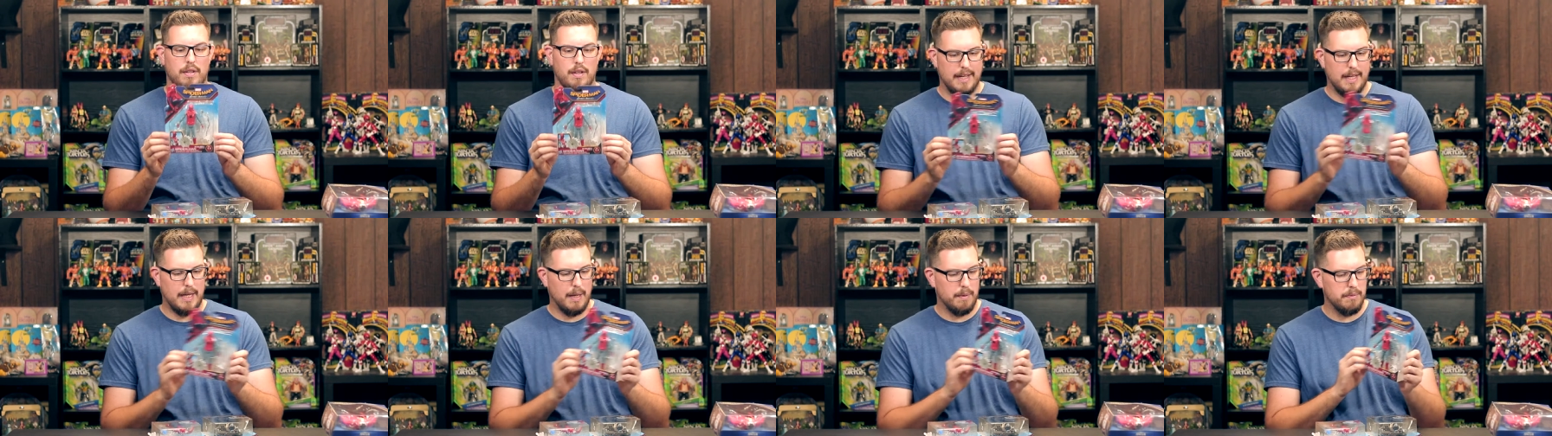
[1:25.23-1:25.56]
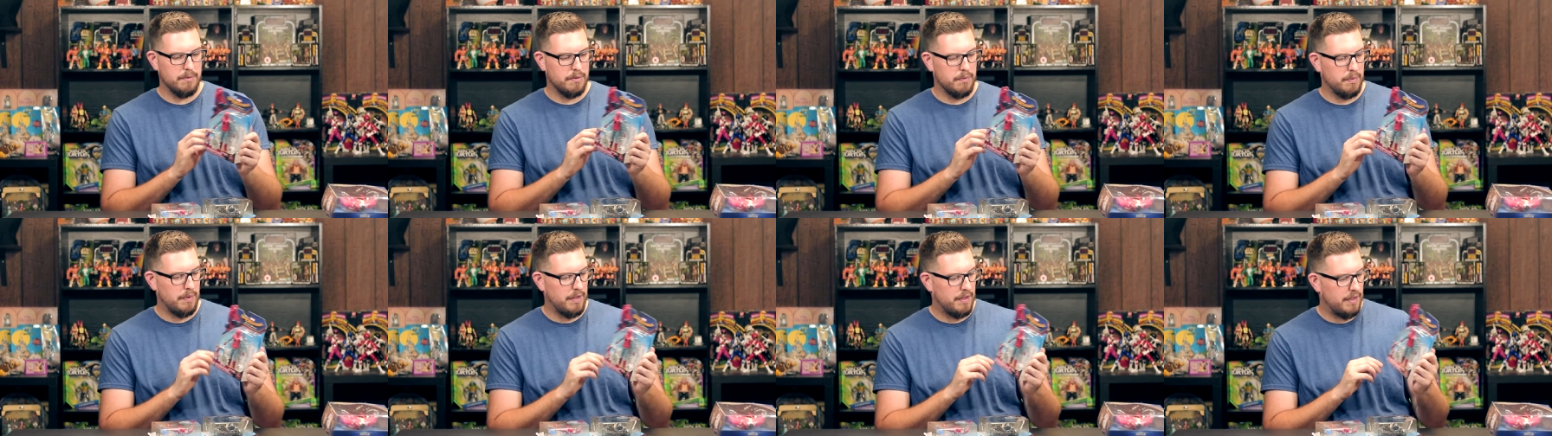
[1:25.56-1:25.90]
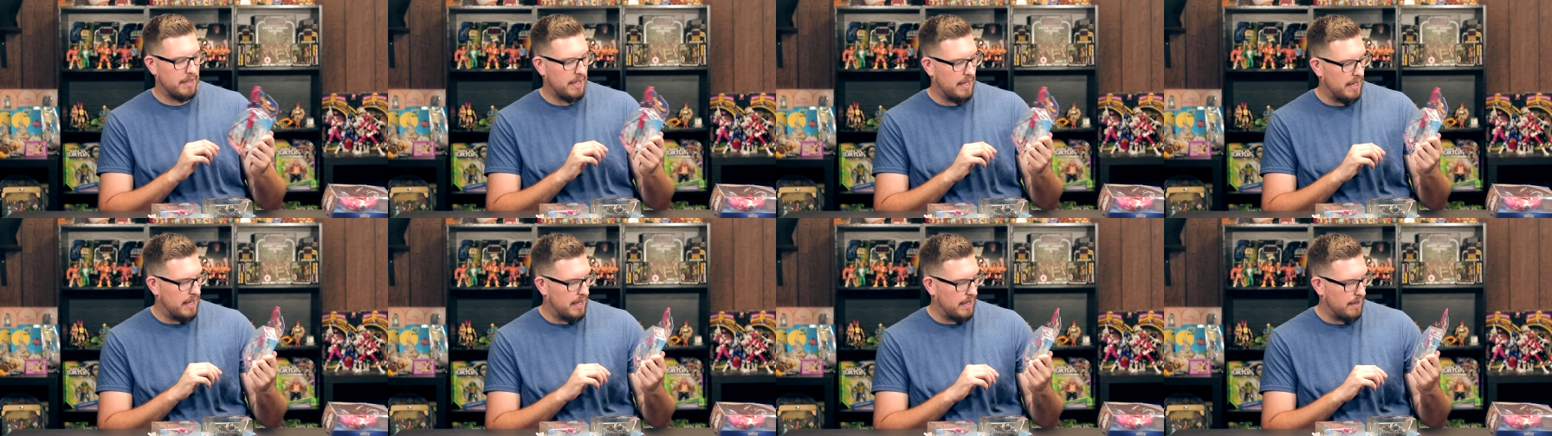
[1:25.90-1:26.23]
Comes
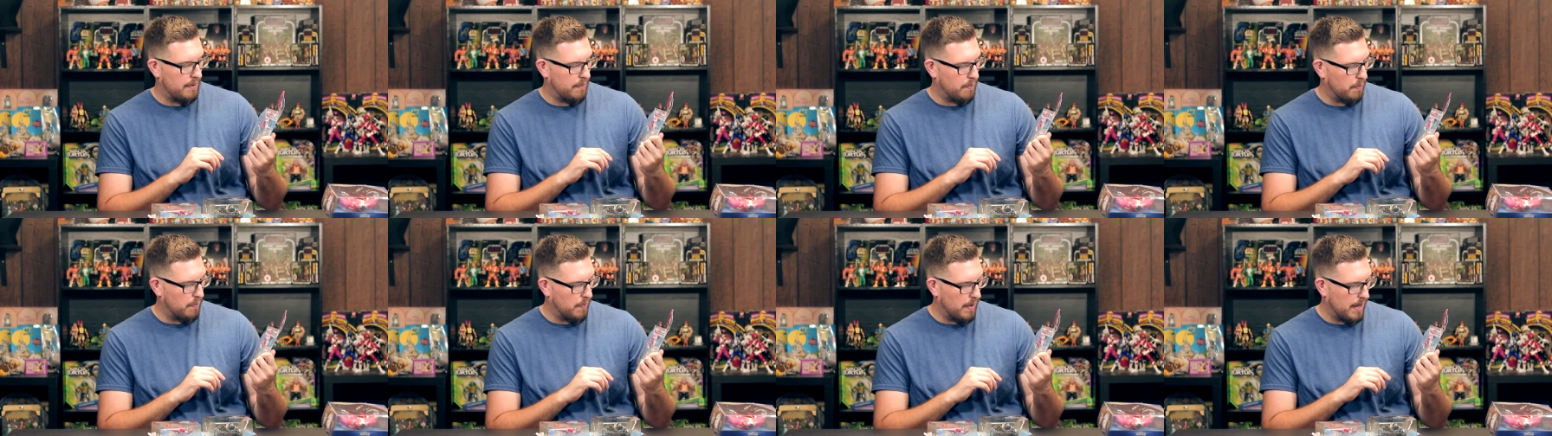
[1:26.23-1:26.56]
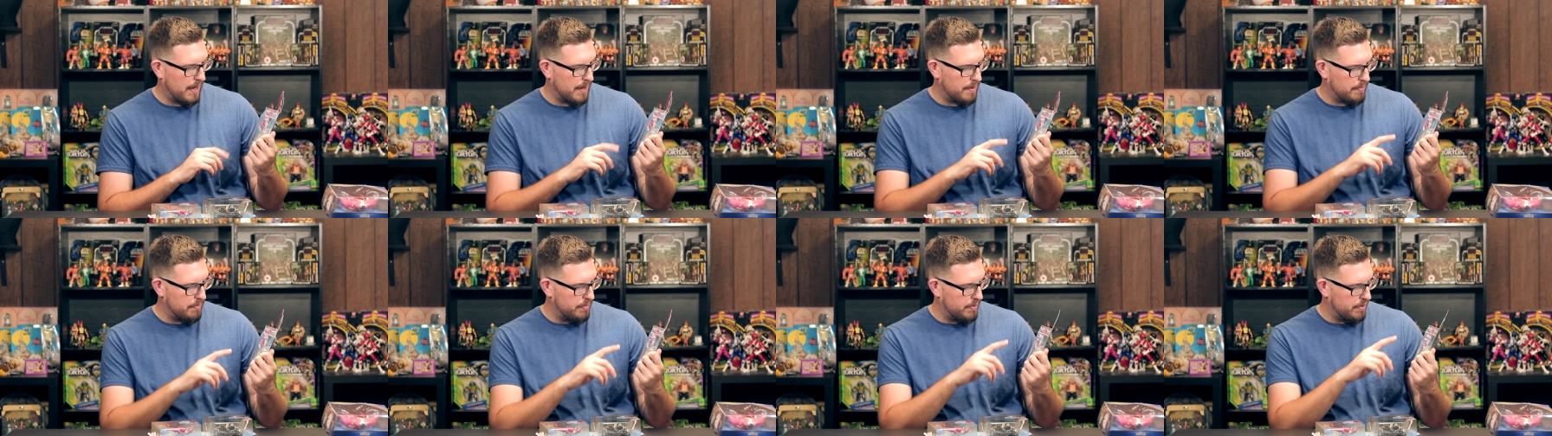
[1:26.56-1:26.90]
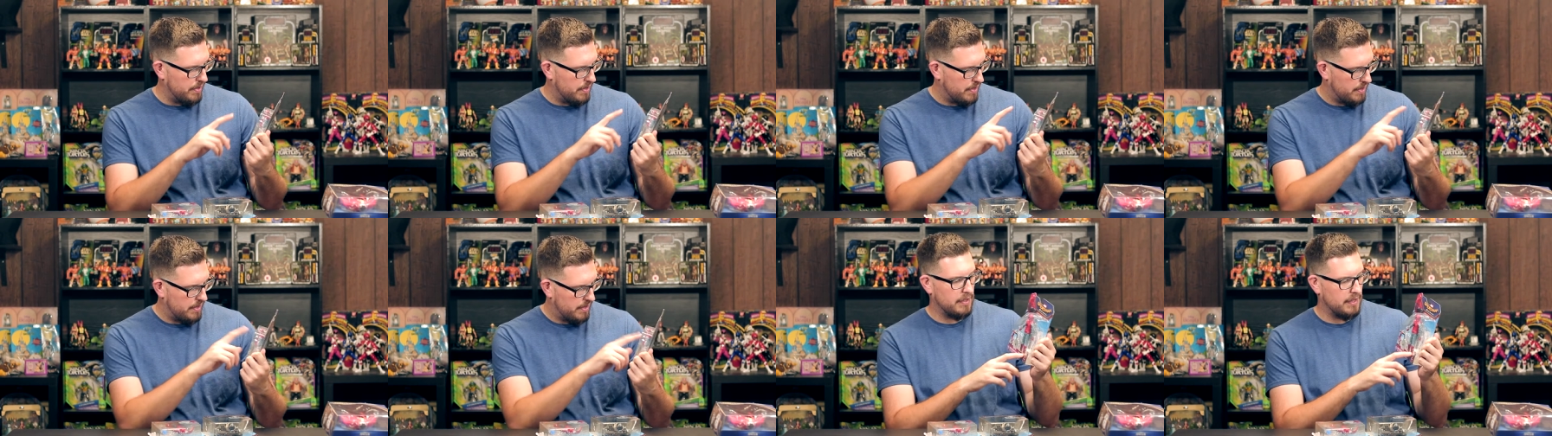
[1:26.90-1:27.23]
with a web,
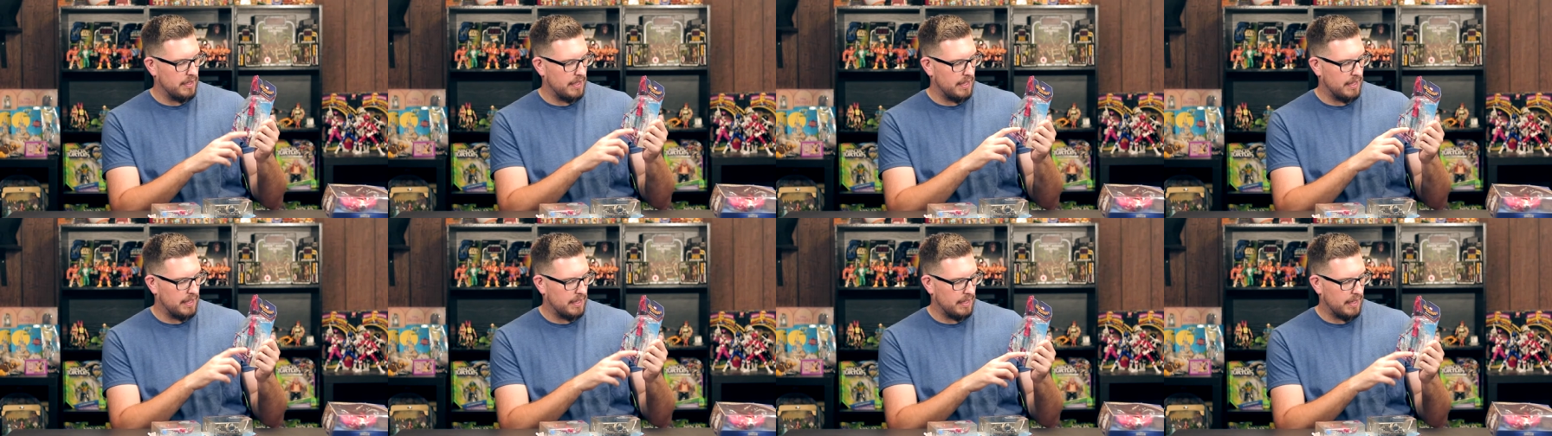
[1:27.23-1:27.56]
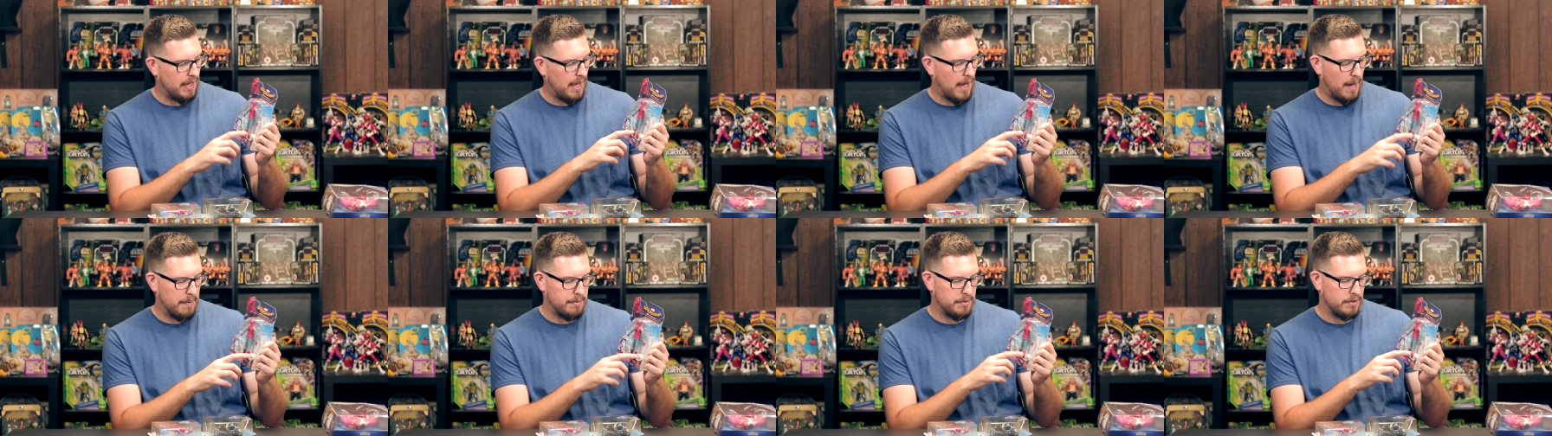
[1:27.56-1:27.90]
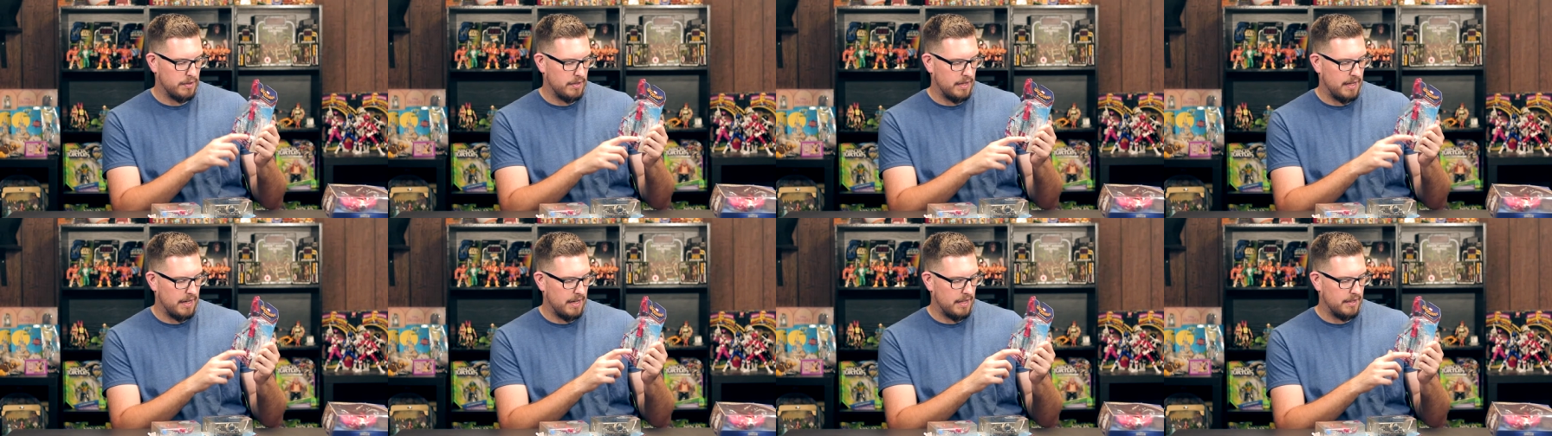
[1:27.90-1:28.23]
like a capture
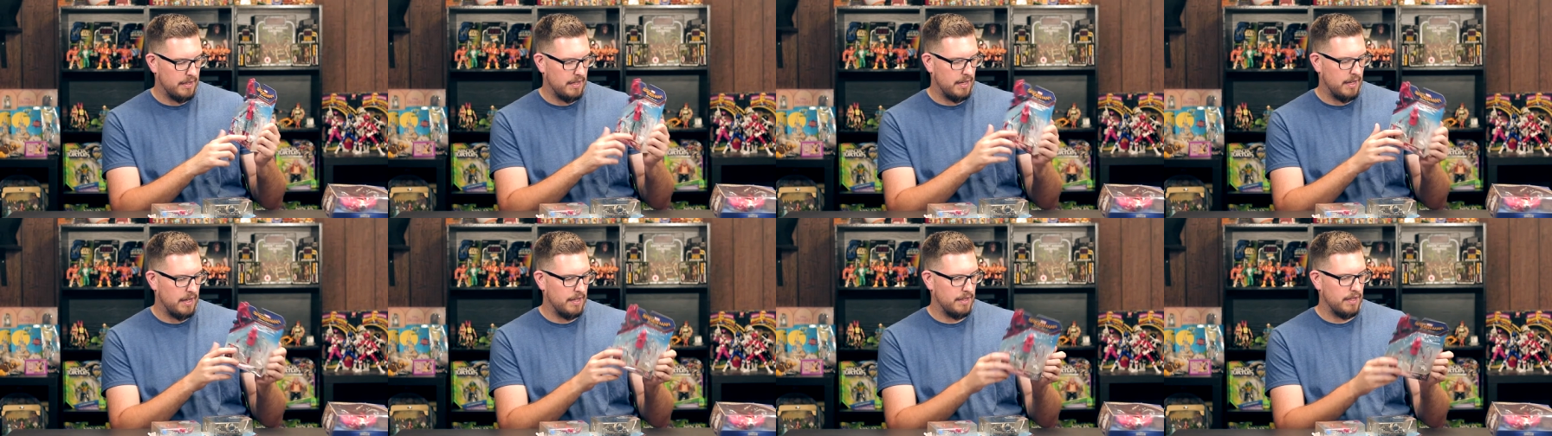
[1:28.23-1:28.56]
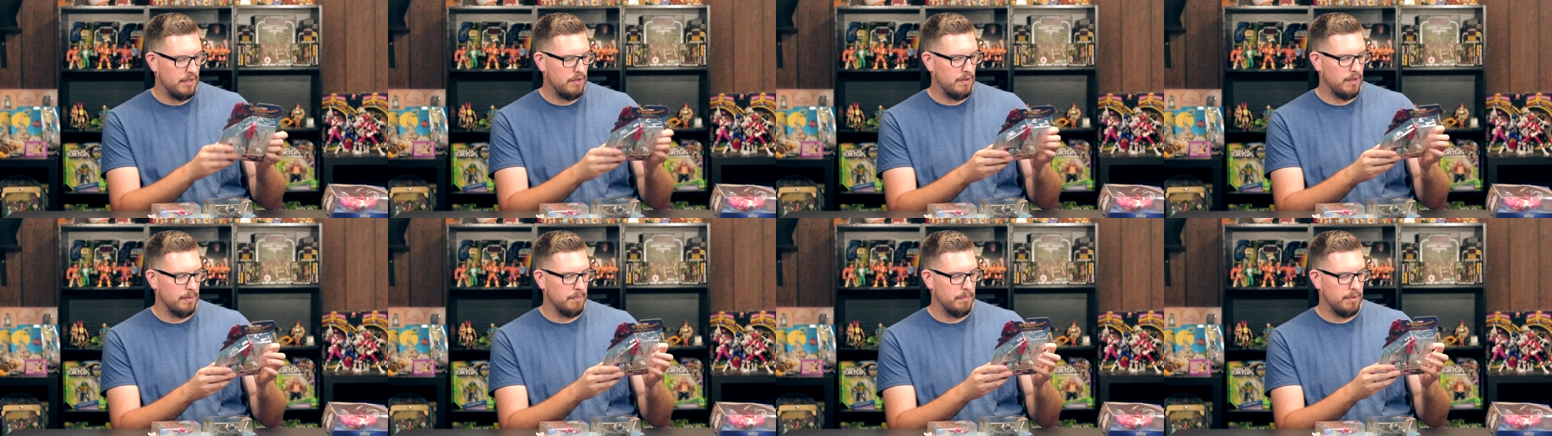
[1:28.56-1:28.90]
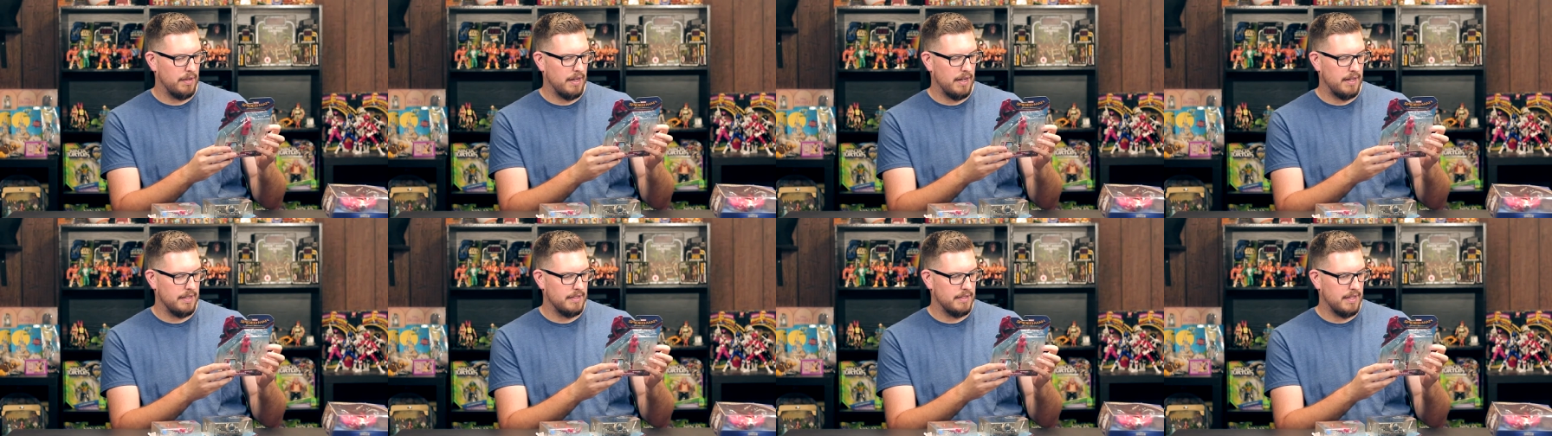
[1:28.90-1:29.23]
net on the end that you can put
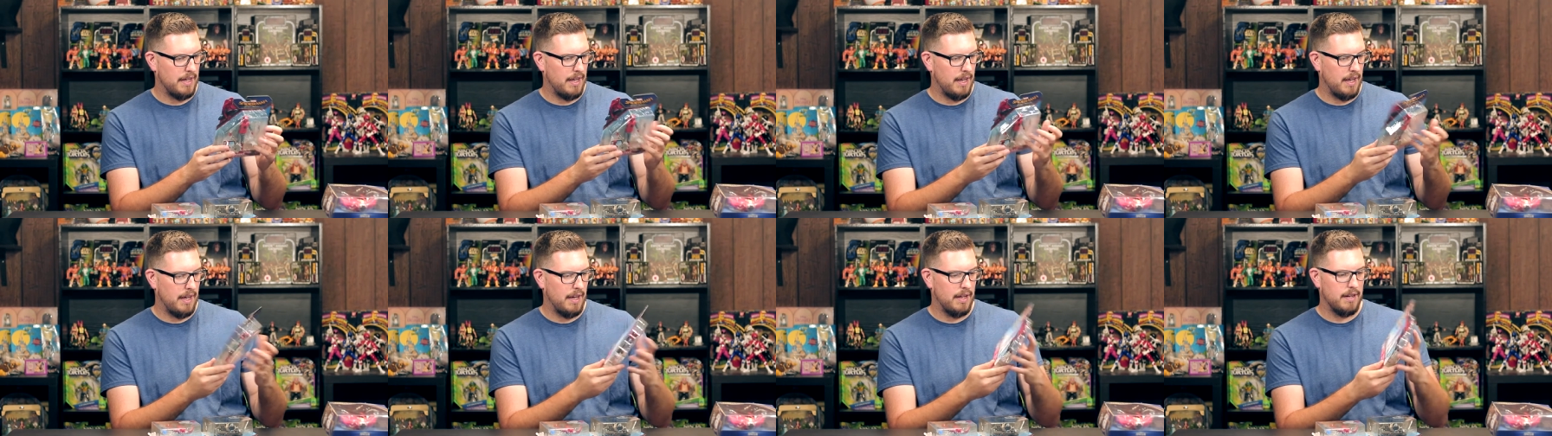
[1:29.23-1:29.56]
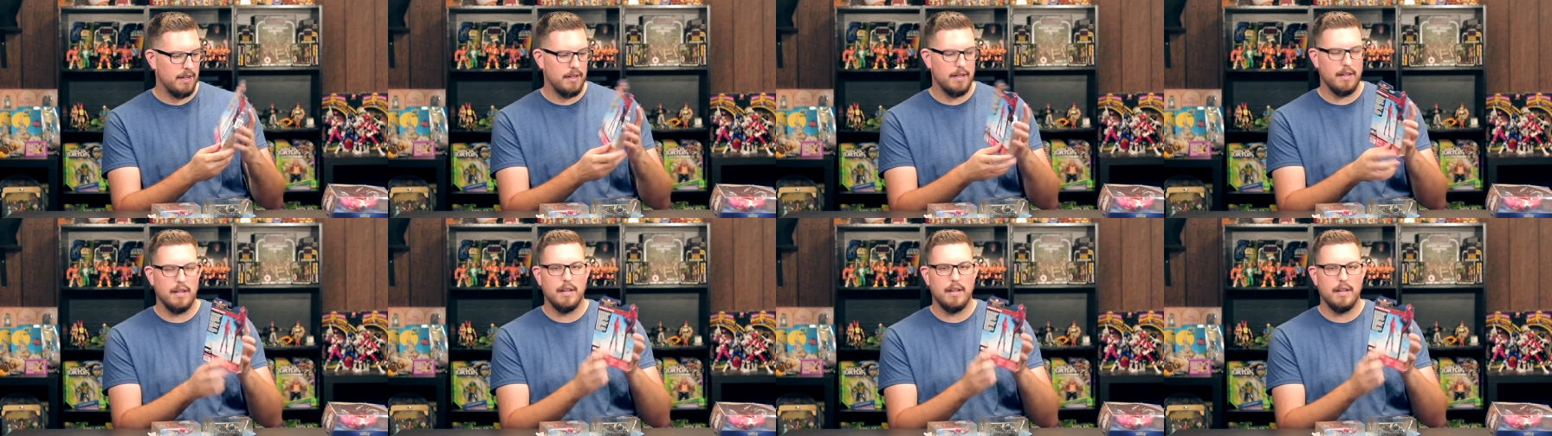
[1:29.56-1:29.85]
on his hand.